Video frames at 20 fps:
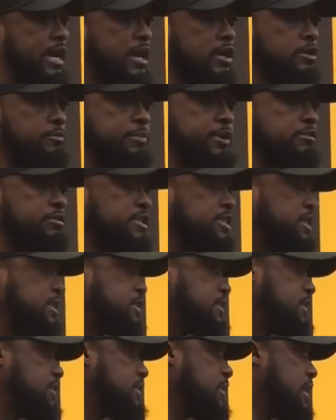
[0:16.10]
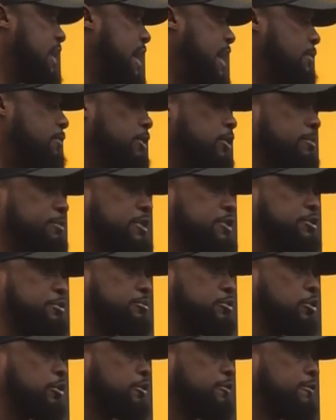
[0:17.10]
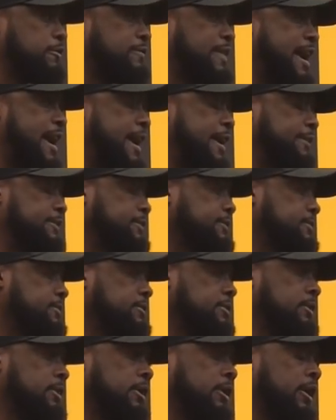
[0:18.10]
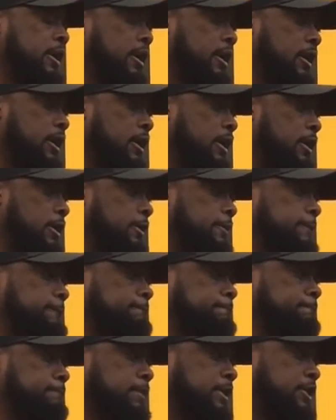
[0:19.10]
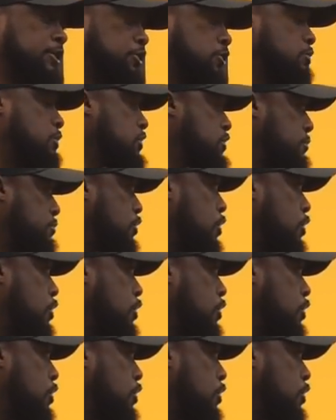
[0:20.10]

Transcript: not going to be resistant to that. We're going to be supportive of that and do what's